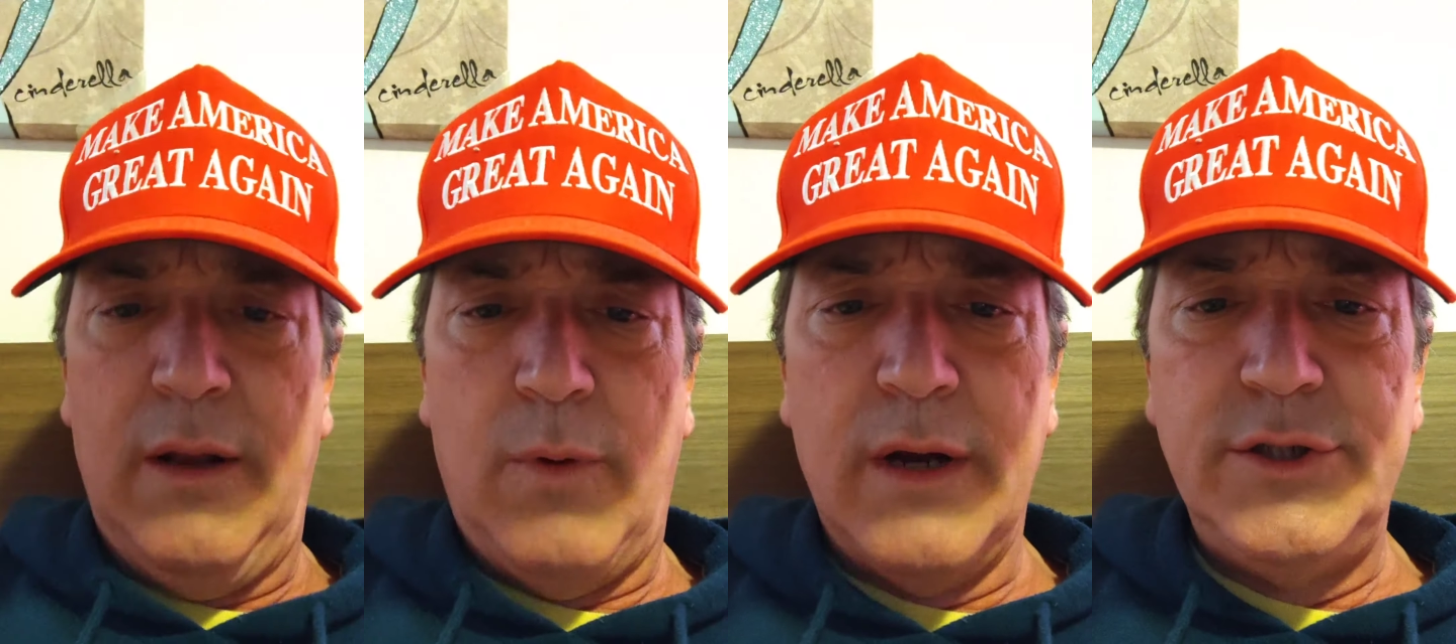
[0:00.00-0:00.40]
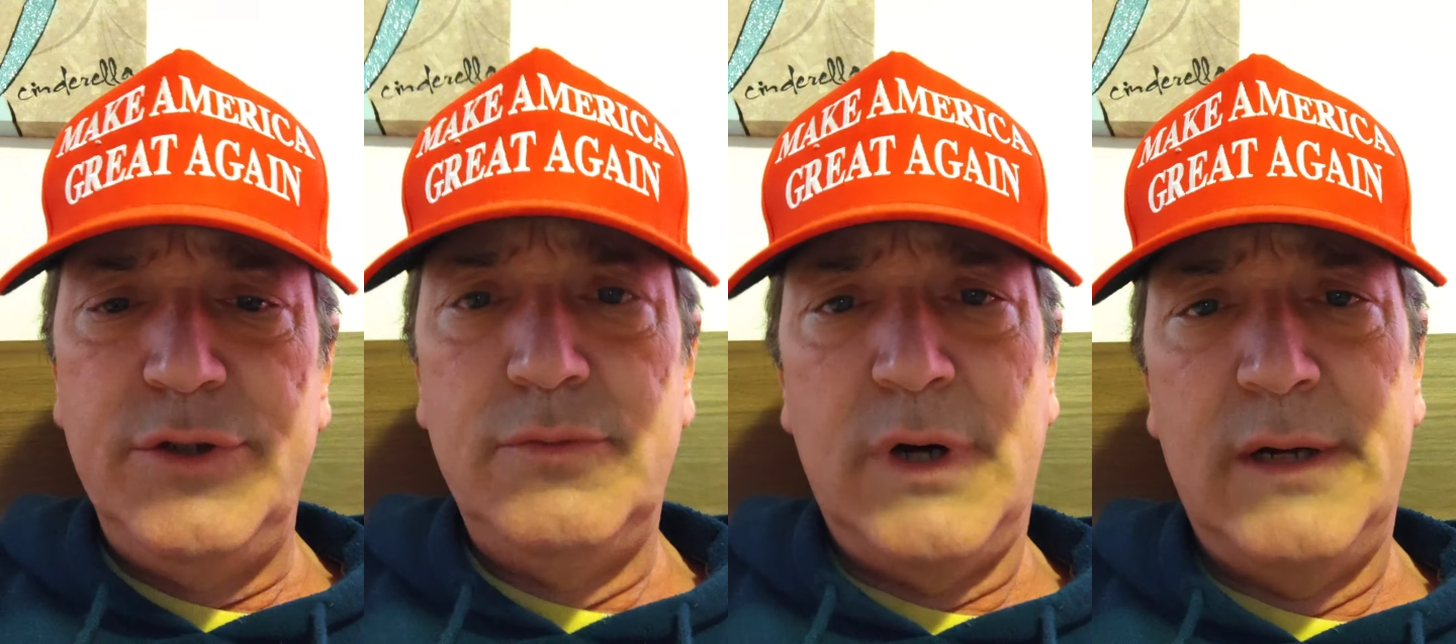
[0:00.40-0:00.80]
Well, why don't
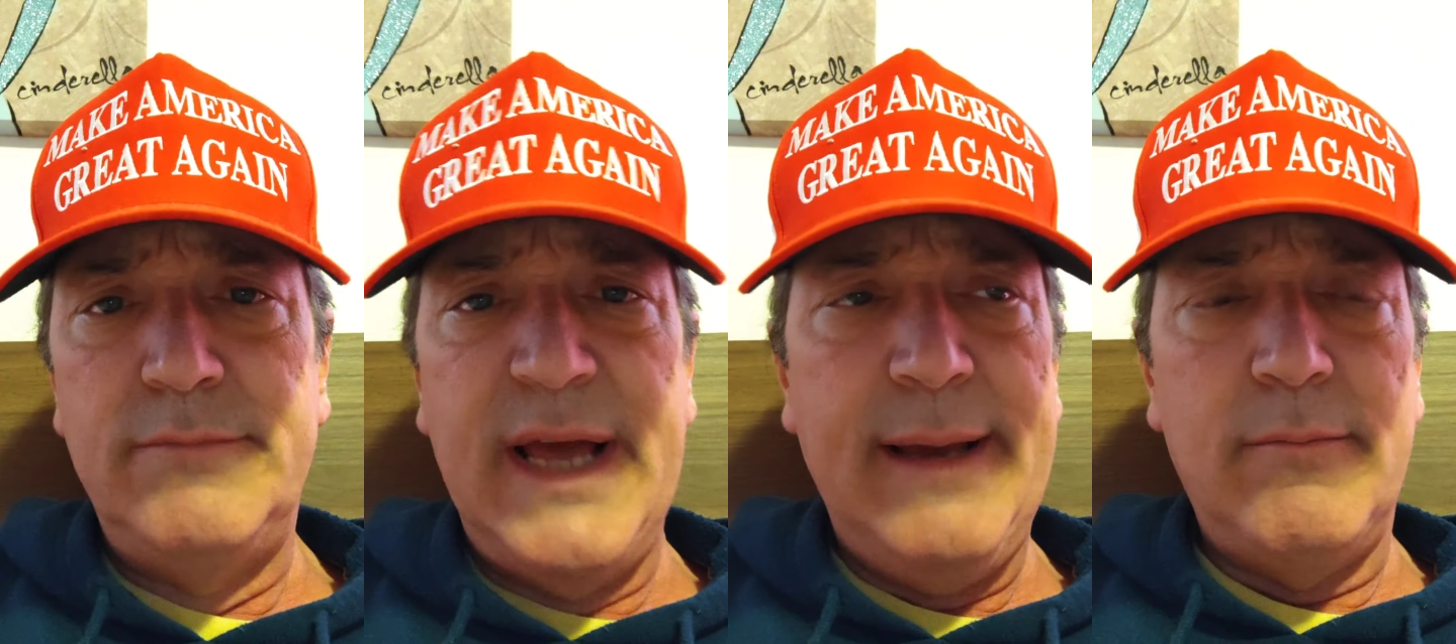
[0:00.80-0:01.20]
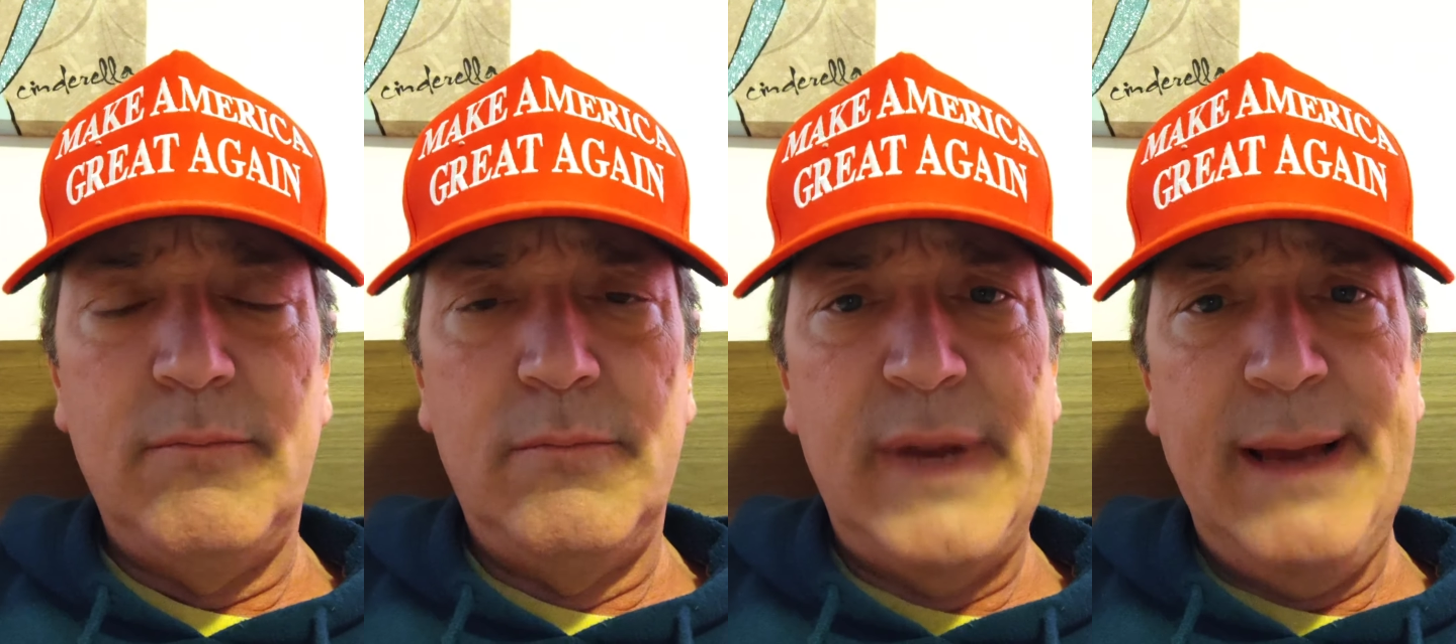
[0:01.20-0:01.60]
you
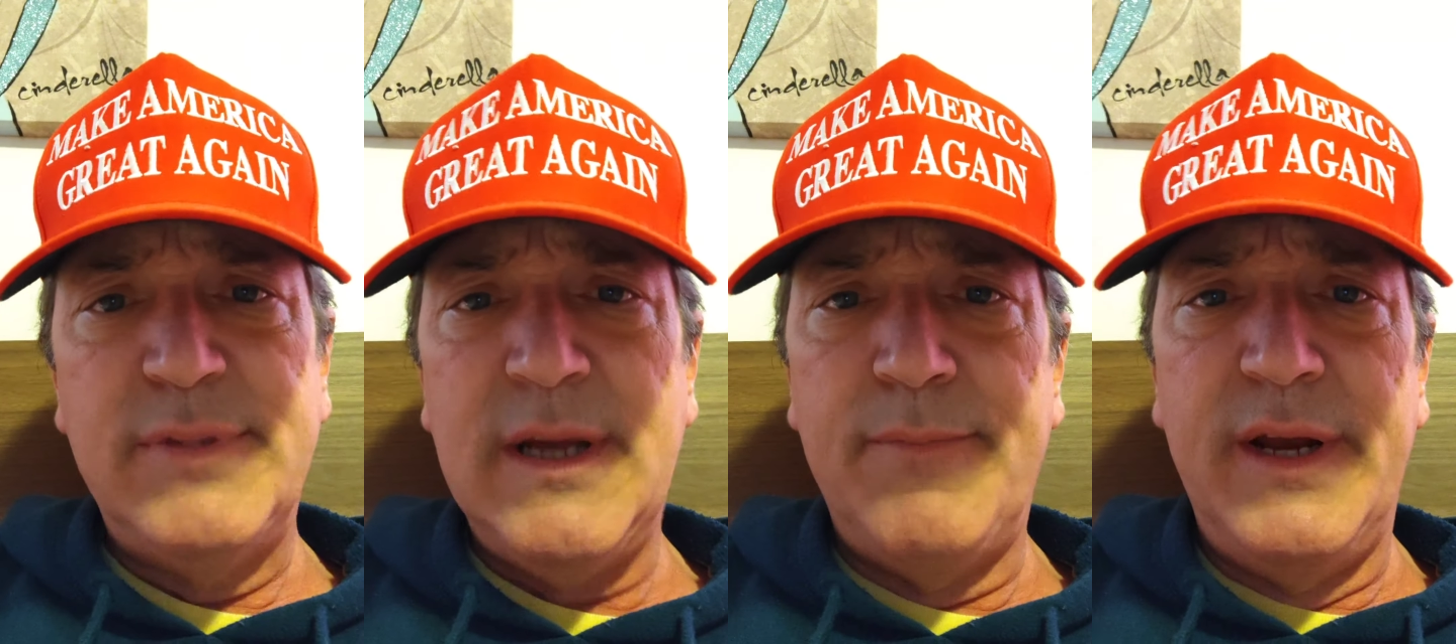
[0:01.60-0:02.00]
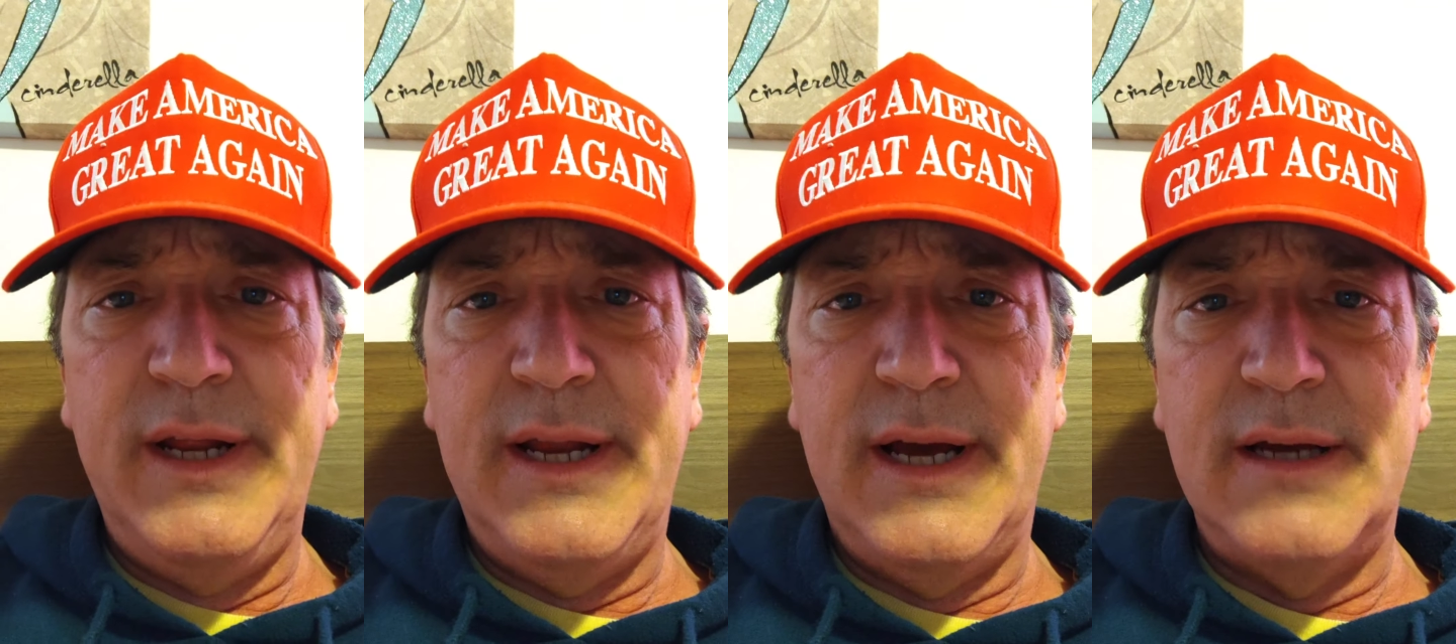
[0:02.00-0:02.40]
name something
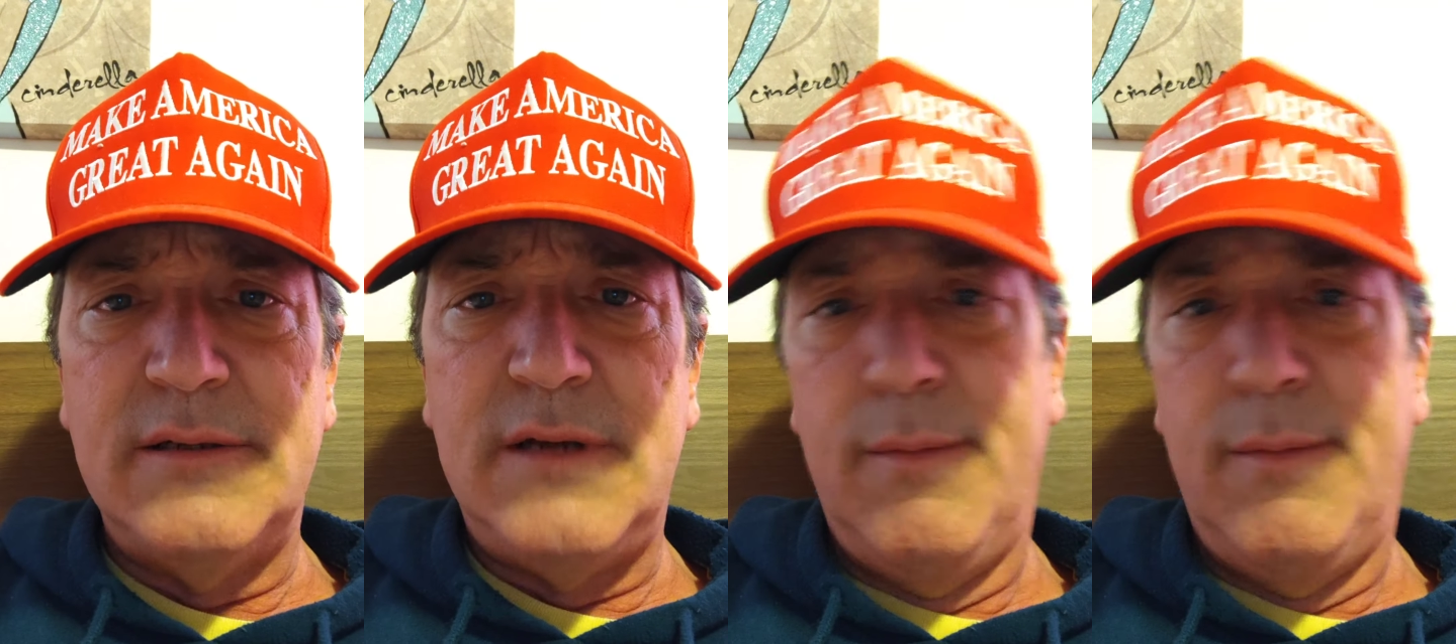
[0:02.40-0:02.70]
he does?